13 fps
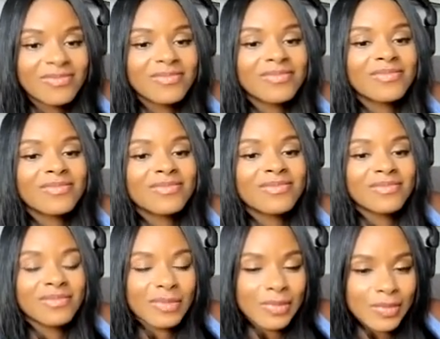
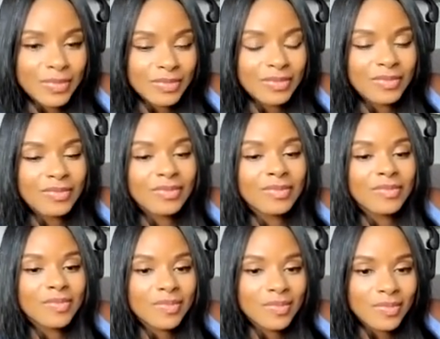
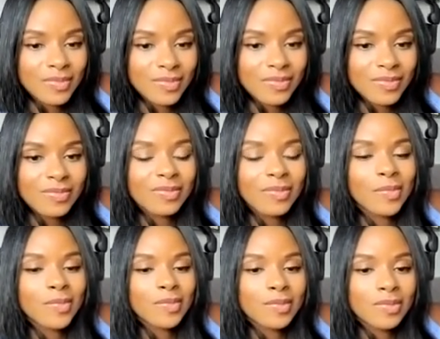
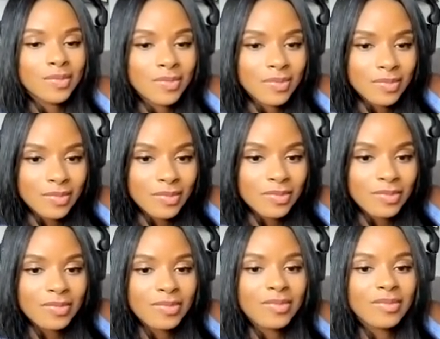
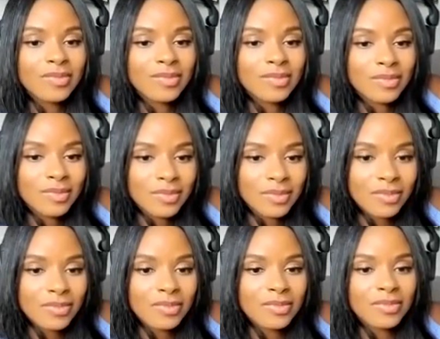
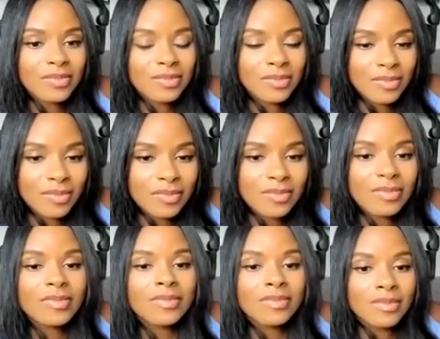
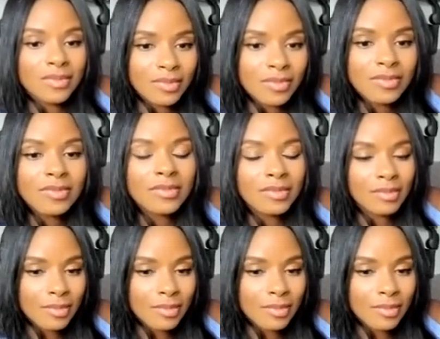No words are spoken by the person on screen.